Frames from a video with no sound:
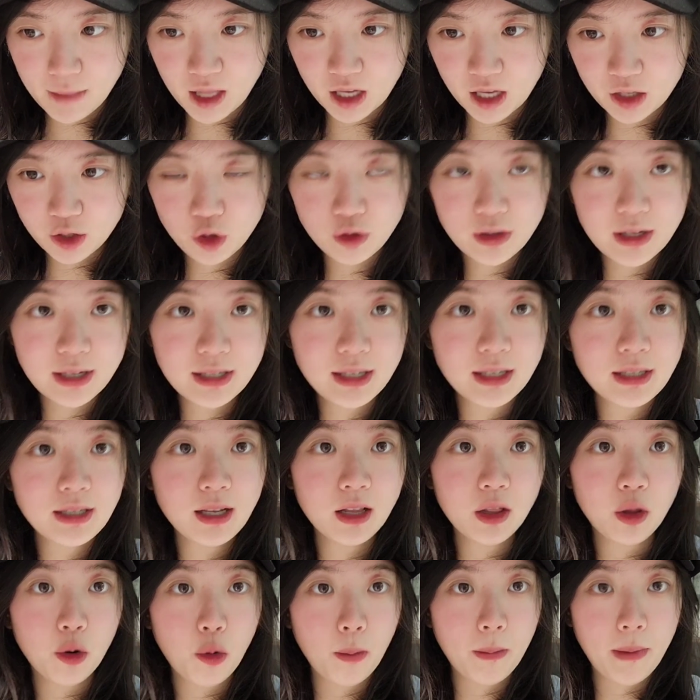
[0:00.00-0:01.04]
So this is a
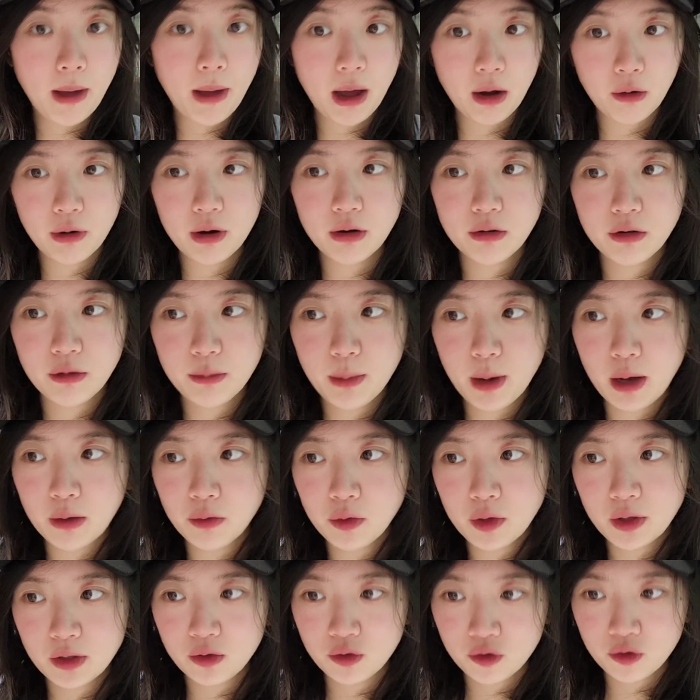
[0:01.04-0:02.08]
little background about
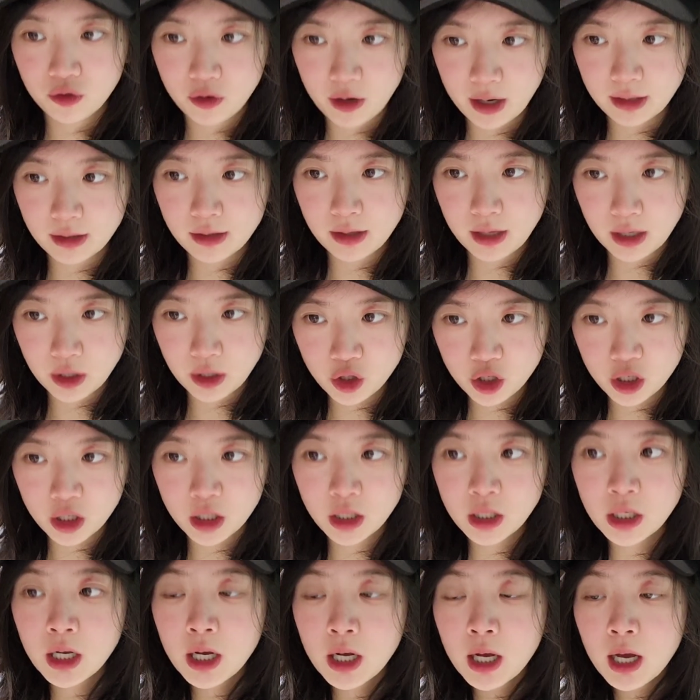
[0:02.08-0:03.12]
this
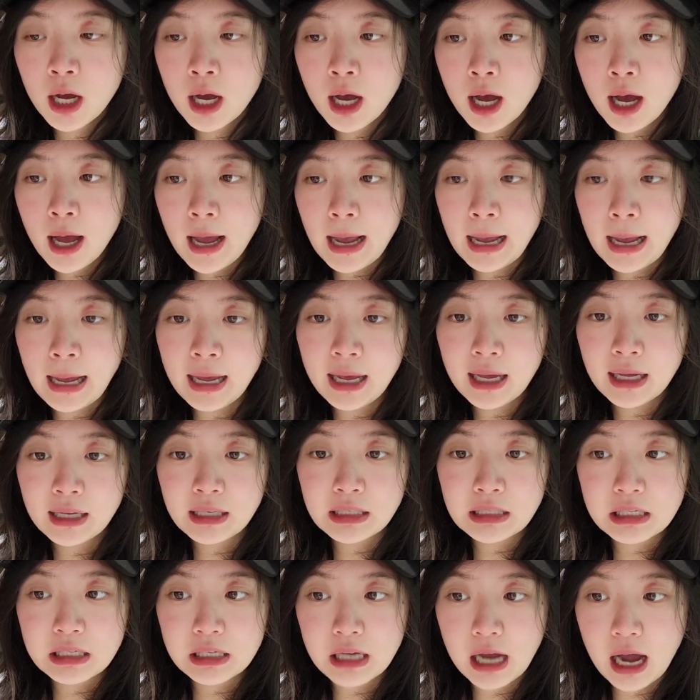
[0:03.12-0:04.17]
translation.
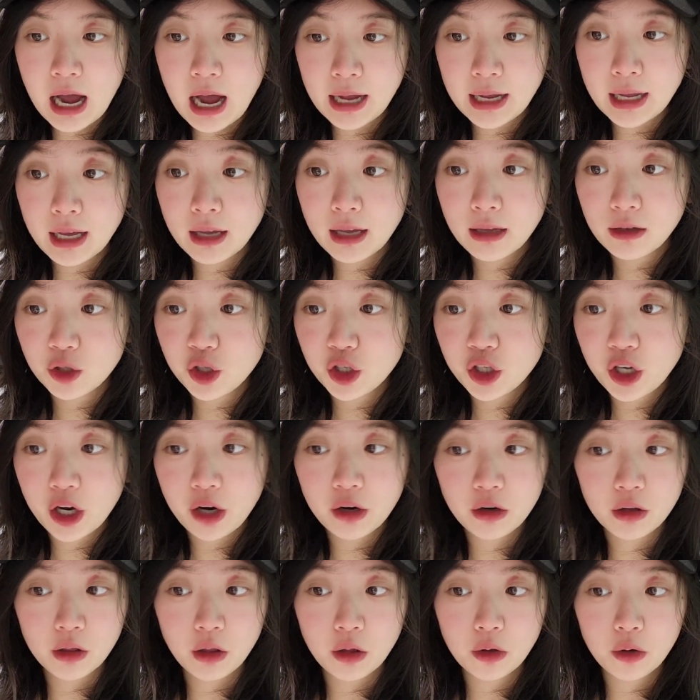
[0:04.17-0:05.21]
And I can share
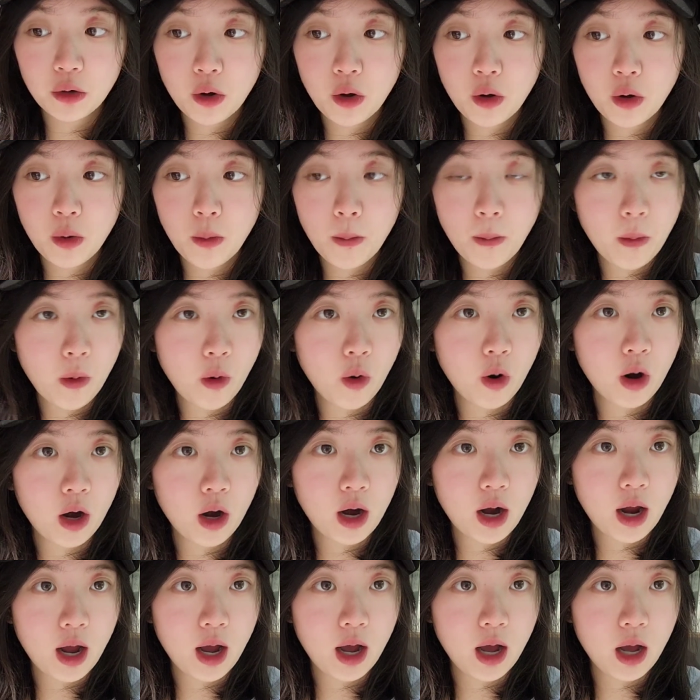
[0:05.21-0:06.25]
a little
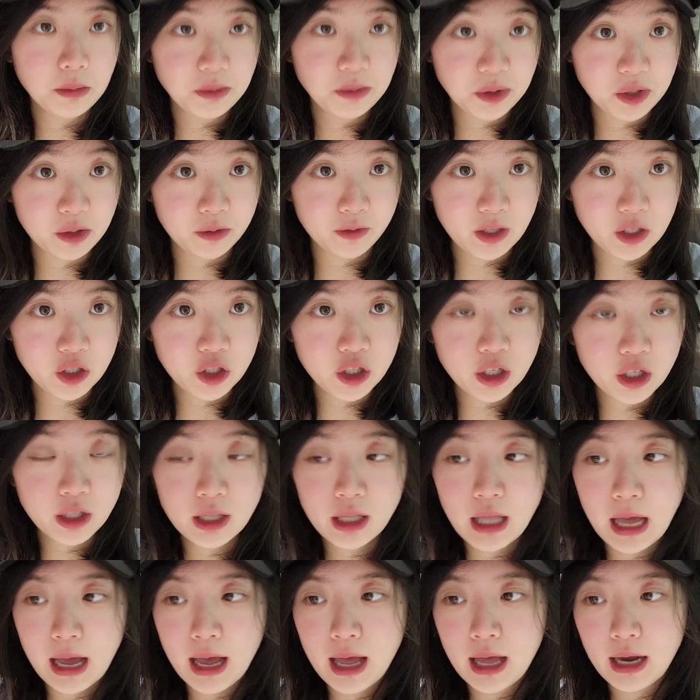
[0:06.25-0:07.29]
more observation
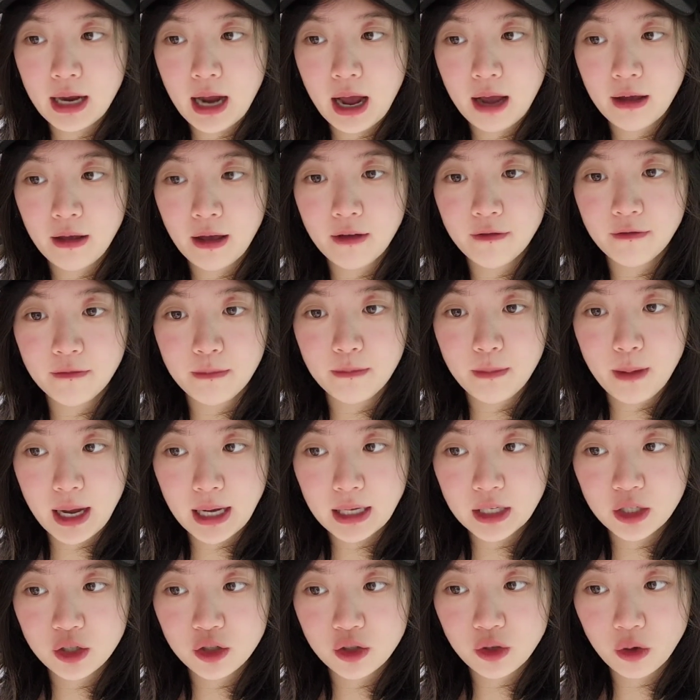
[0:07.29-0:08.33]
that I have
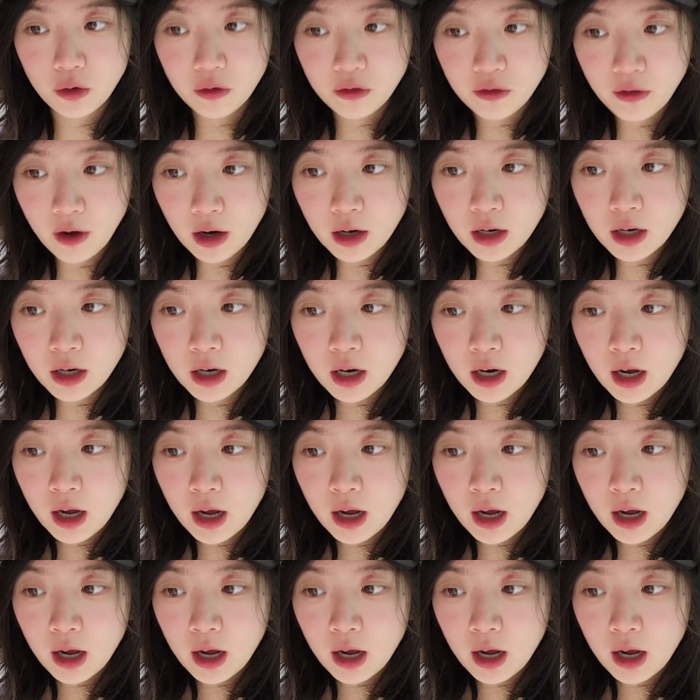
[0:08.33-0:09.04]
made so far.